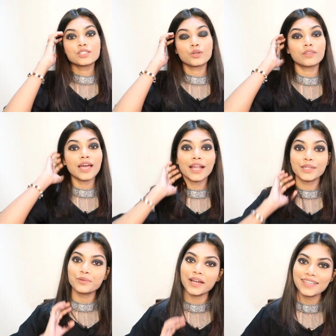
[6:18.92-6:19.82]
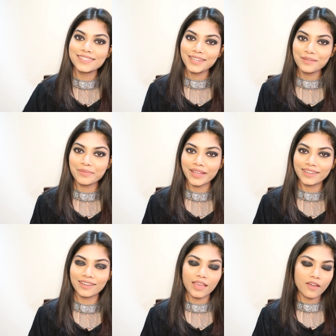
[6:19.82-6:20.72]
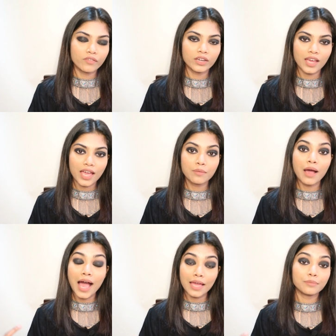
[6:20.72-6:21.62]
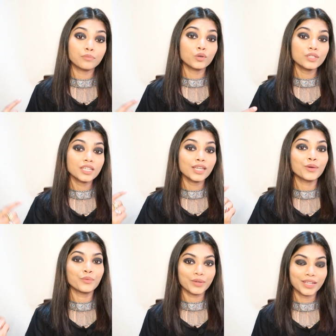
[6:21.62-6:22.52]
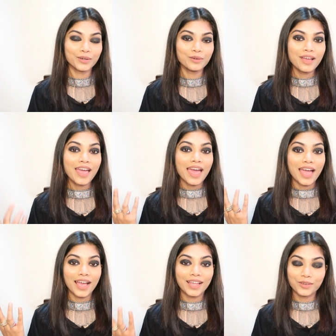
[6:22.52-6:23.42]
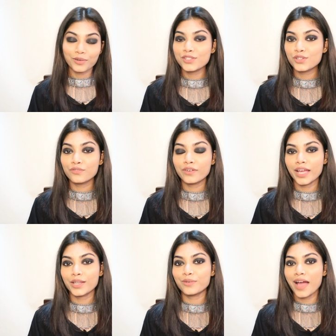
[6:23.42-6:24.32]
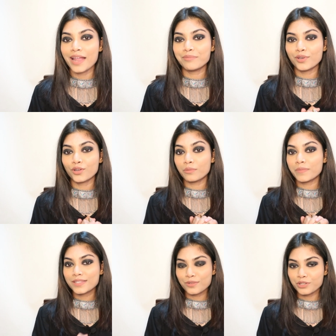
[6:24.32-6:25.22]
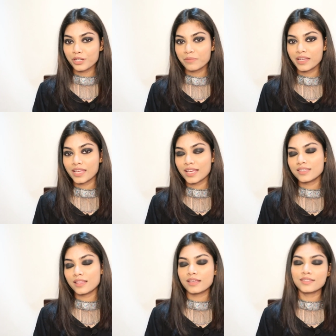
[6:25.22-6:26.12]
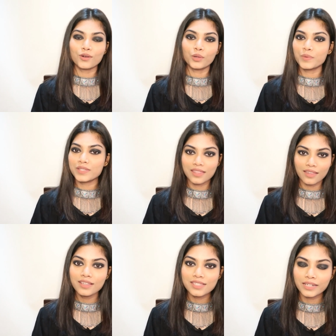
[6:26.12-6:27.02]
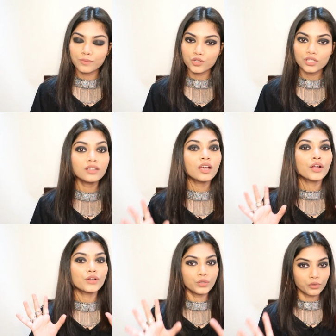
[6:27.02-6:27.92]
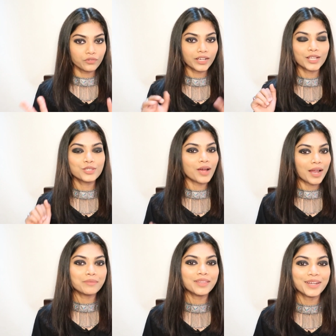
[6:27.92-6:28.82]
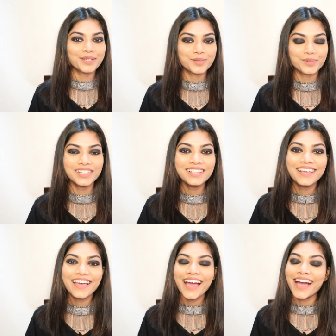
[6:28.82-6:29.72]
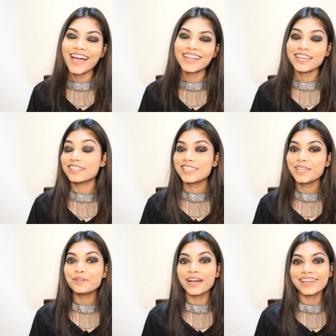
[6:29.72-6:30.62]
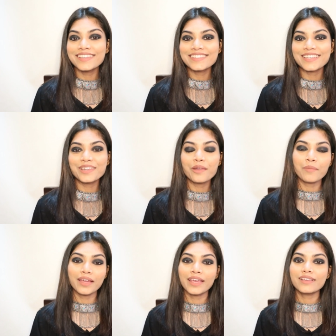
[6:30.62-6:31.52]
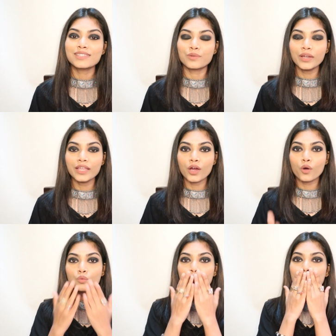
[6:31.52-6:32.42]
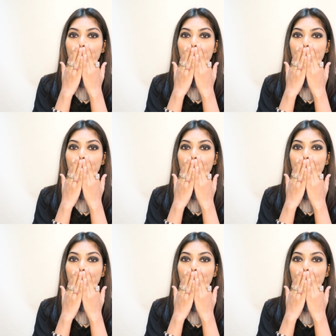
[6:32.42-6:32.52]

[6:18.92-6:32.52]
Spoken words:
so that you guys get updated every time I post a new video. And also don't forget to add me on all my social media, so links are always in the description. Don't forget to add me there as well. And I'll see you guys in my next video.